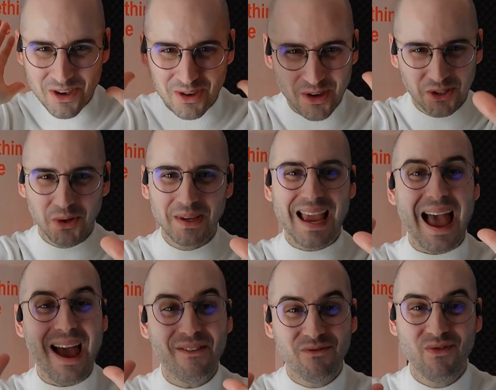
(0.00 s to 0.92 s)
You're doing
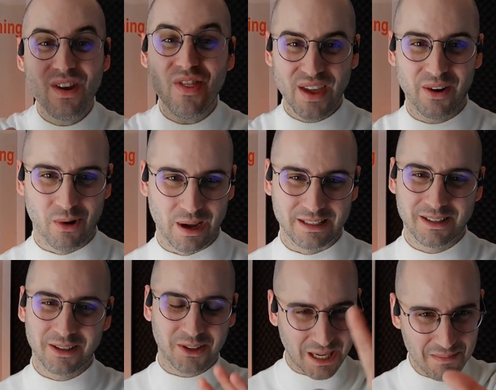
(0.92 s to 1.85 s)
everything
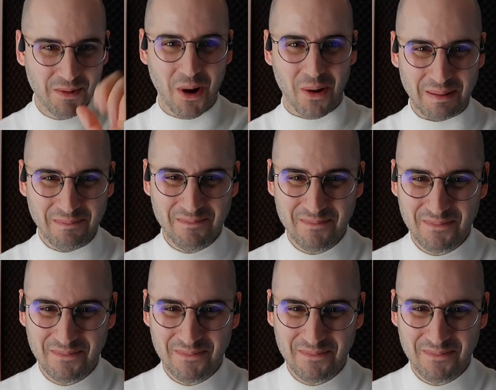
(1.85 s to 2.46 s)
right. Keep going.